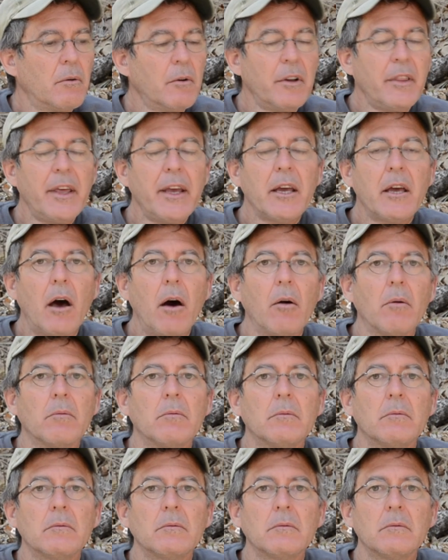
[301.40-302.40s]
where do they go?
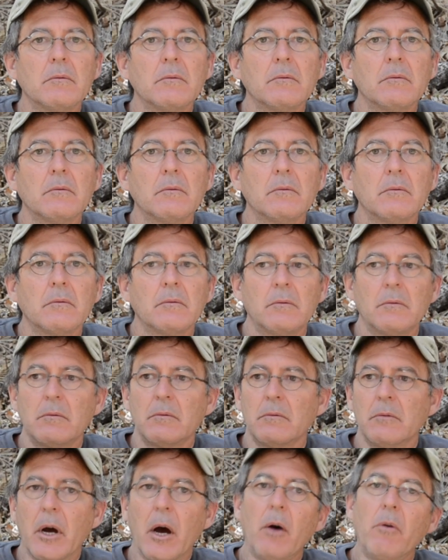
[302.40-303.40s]

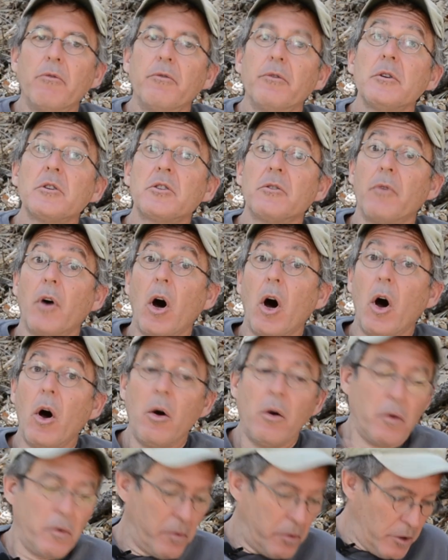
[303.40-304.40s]
Well, first of all,